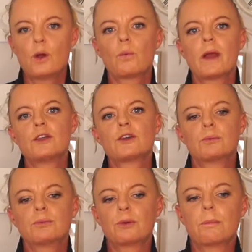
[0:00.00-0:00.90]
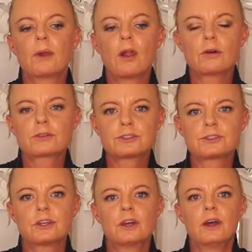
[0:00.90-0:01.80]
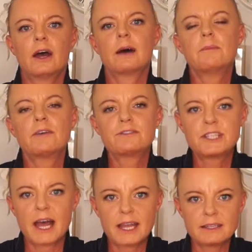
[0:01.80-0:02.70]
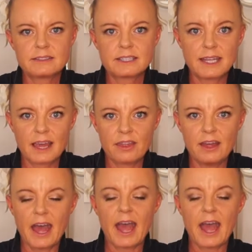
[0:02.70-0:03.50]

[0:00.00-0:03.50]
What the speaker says: where you can put blocks of days together,